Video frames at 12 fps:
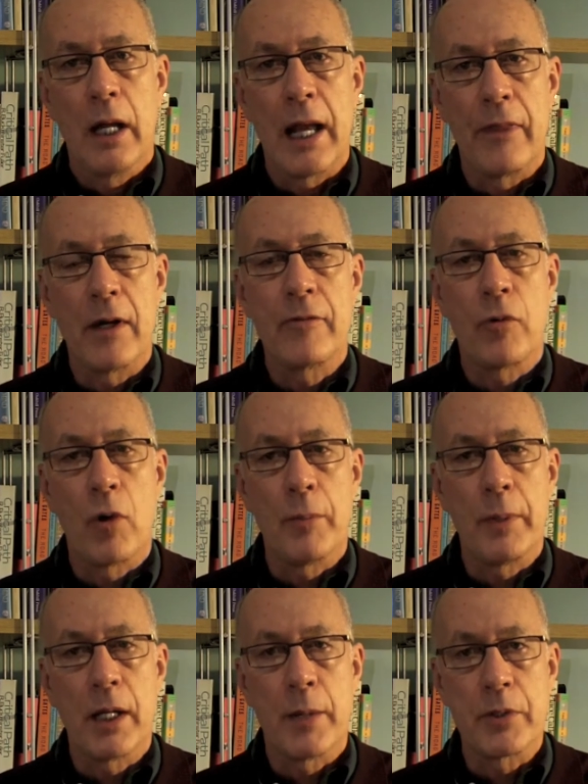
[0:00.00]
And therefore,
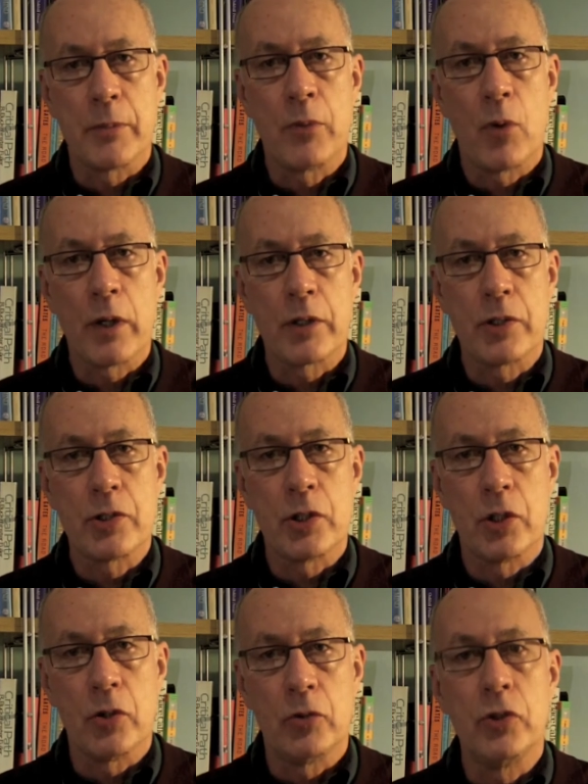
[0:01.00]
it becomes important
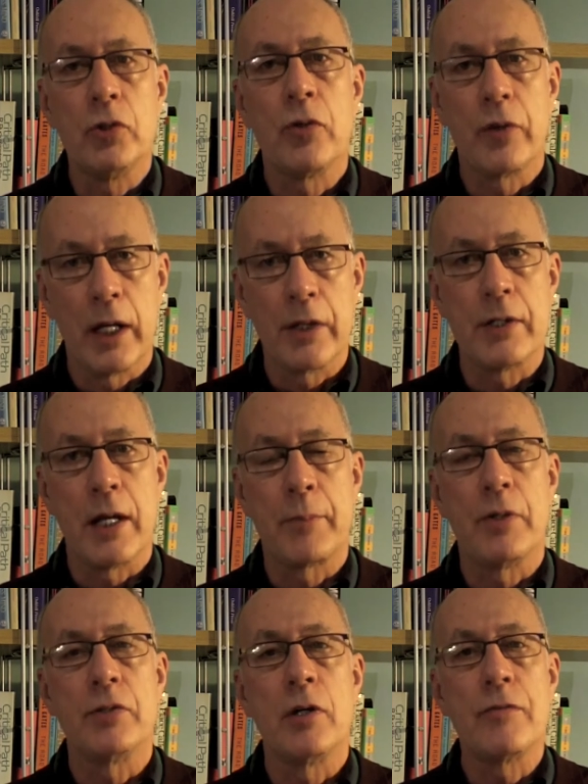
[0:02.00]
to do things
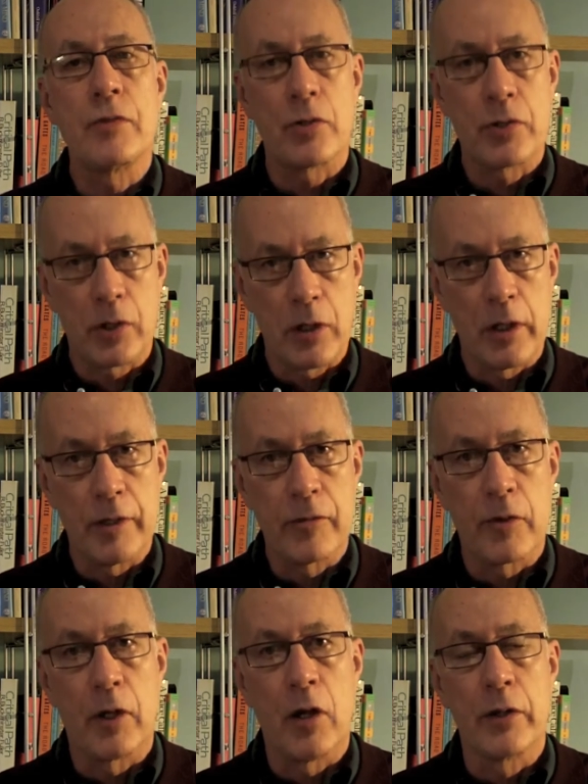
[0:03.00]
that preserve Social Security
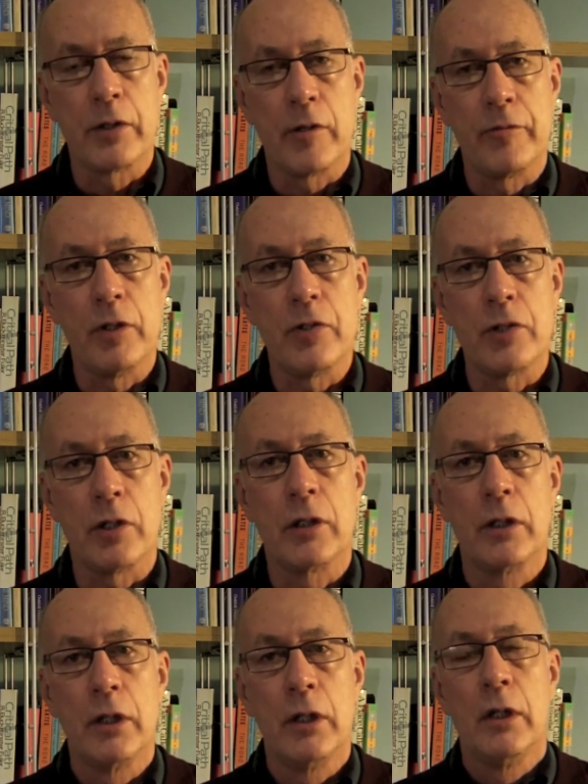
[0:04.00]
for the long-term
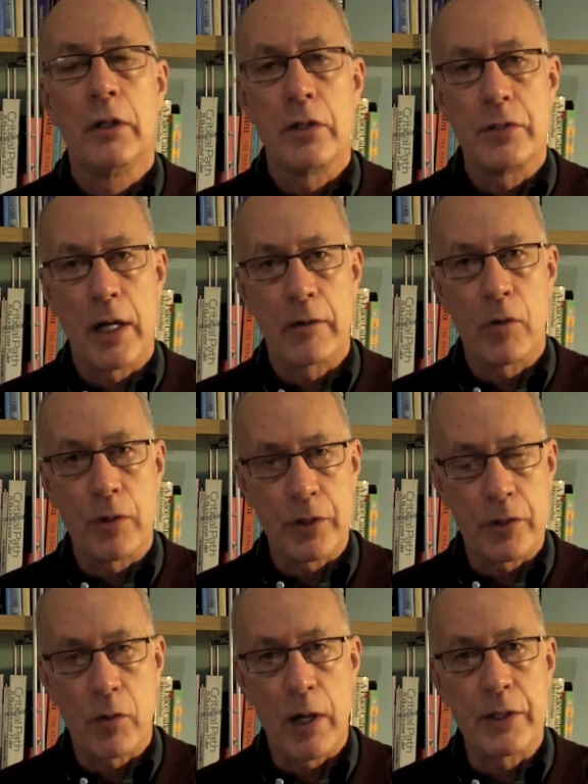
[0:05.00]
future. Turns out, of
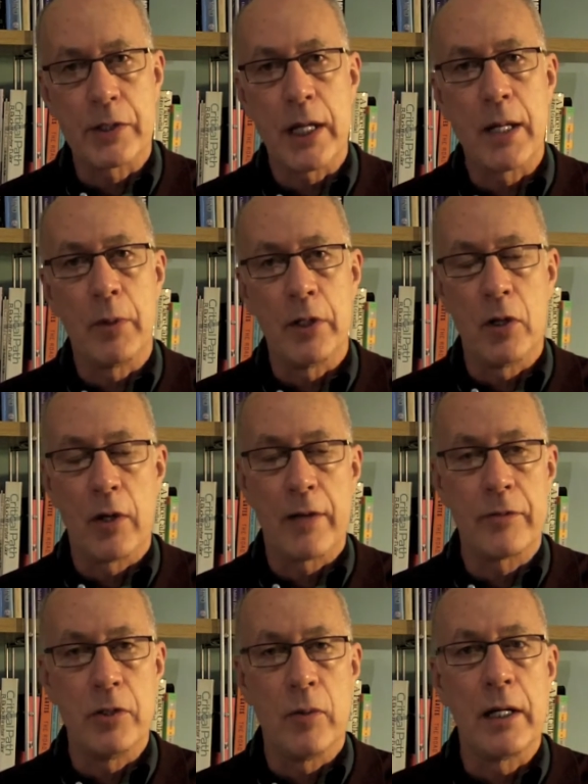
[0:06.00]
course, it's quite stable. You don't
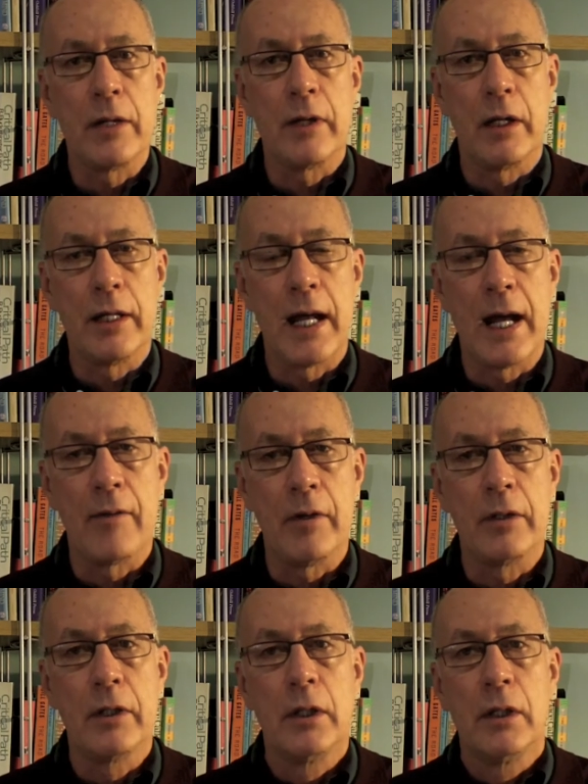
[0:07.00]
have to do anything to have
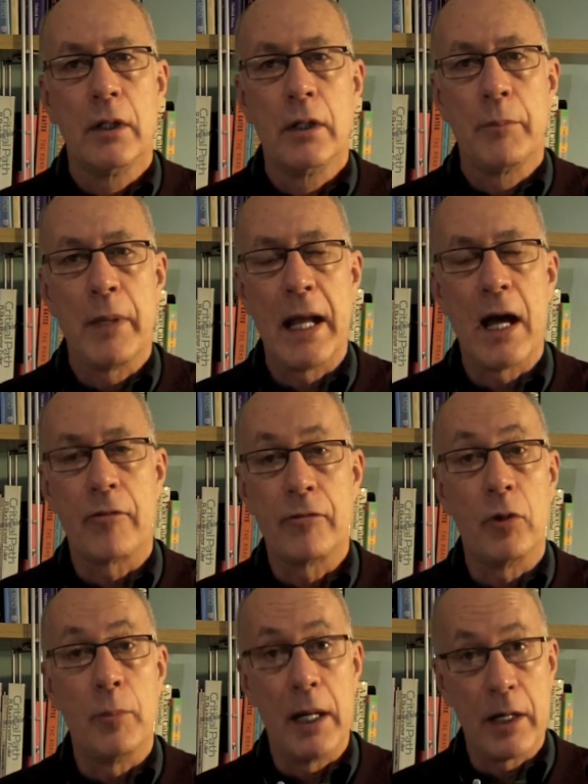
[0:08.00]
it pay out
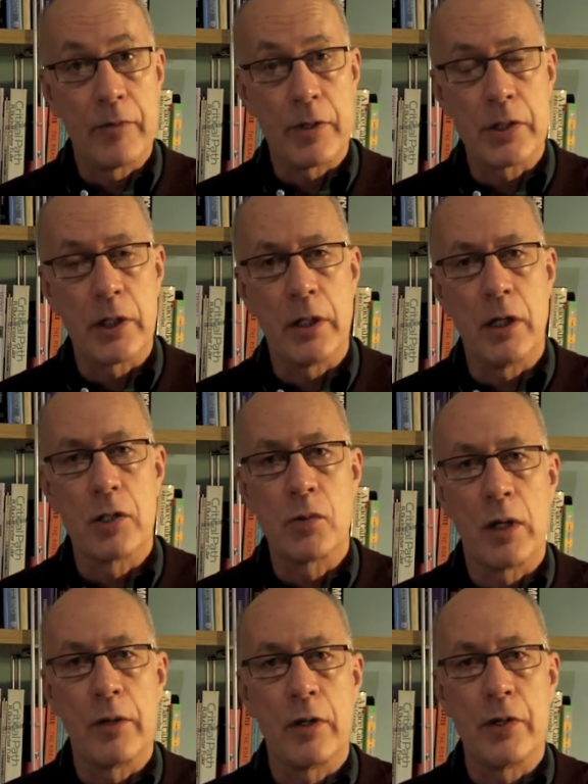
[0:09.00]
full benefits to the year
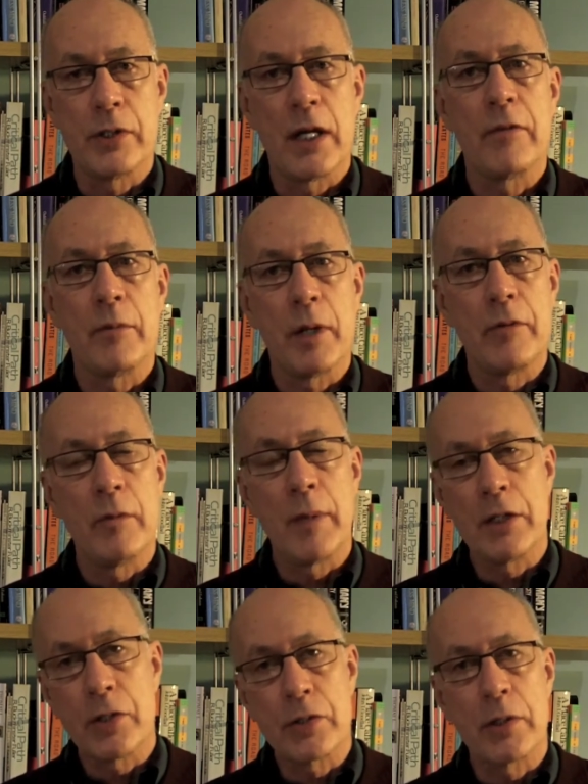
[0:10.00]
2037, but if you
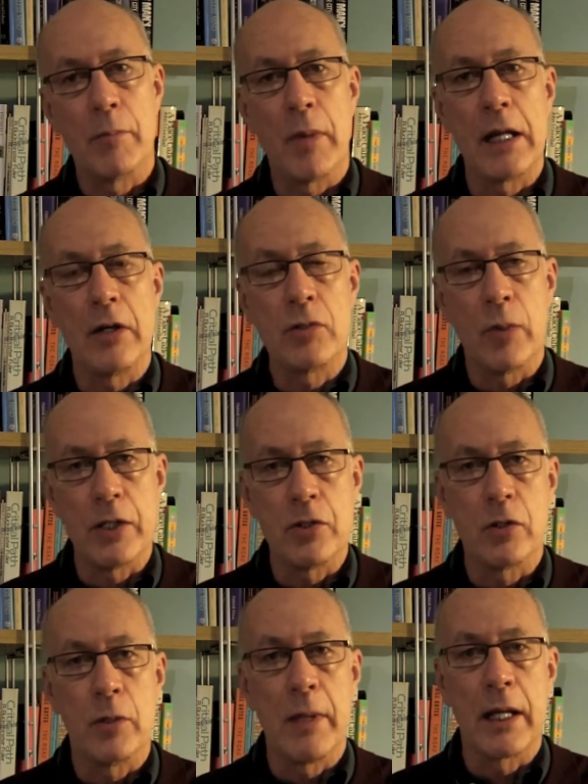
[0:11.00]
make just some minor
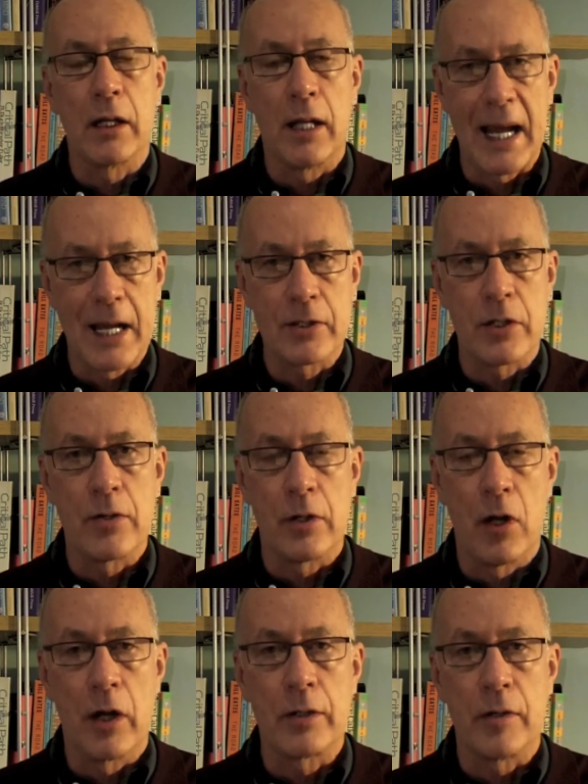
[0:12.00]
tweaks, you can make it last into
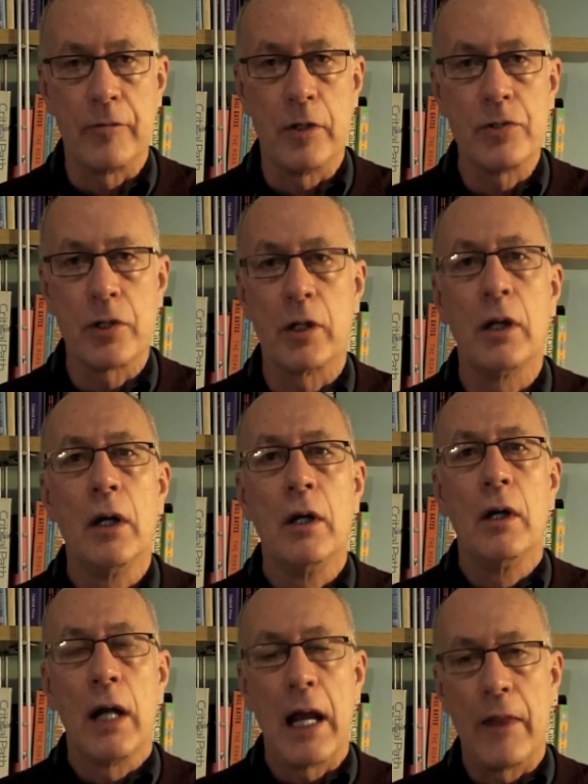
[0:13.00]
the long-term future,
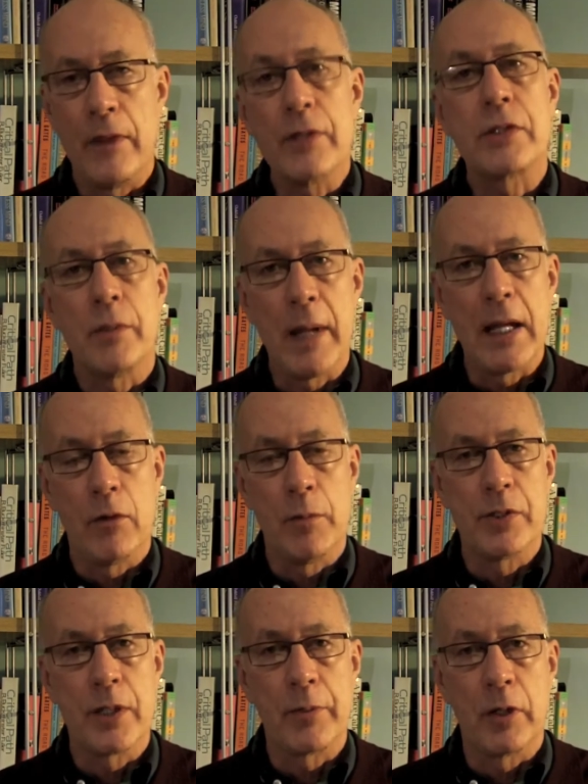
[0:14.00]
and this debate
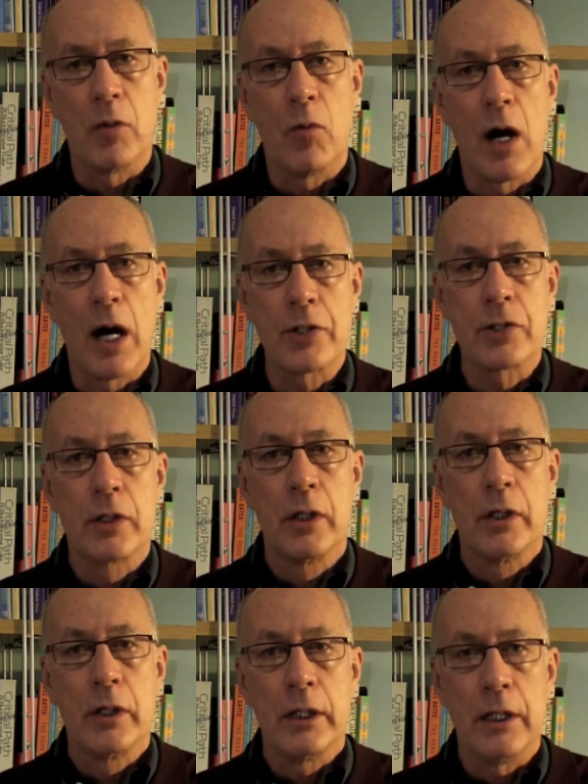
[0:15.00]
will be something to watch
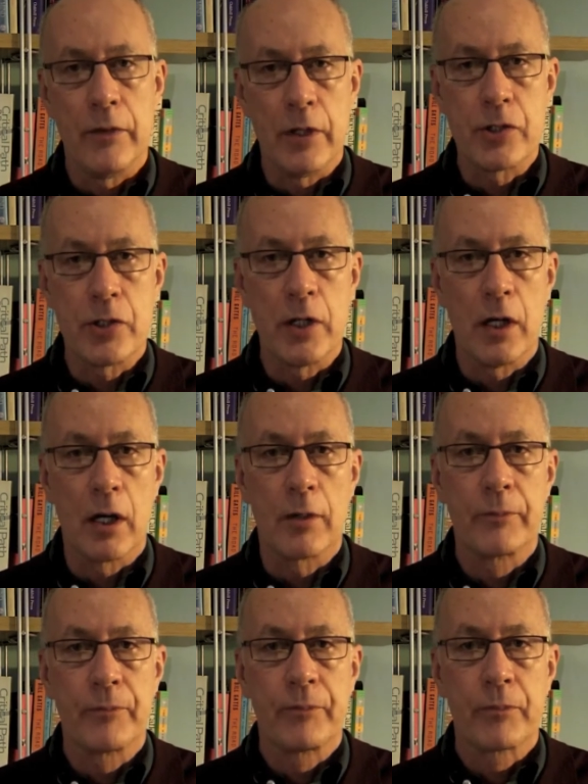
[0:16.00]
in this year.